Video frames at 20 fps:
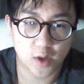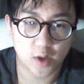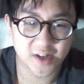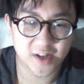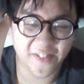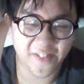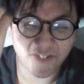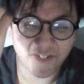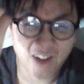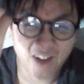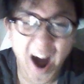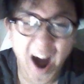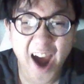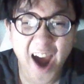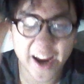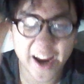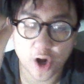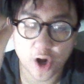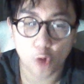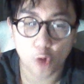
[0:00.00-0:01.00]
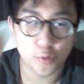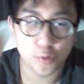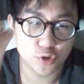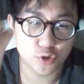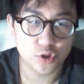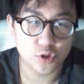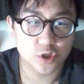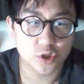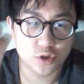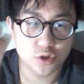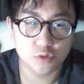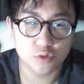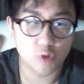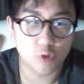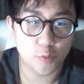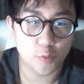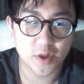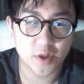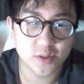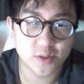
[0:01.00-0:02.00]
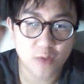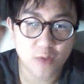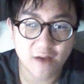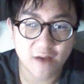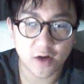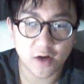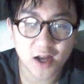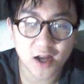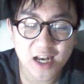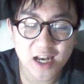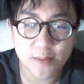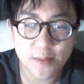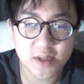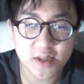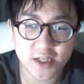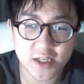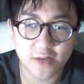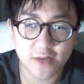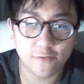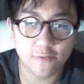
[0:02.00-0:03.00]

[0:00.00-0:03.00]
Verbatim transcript: A divine opportunity to grow because we have unlimited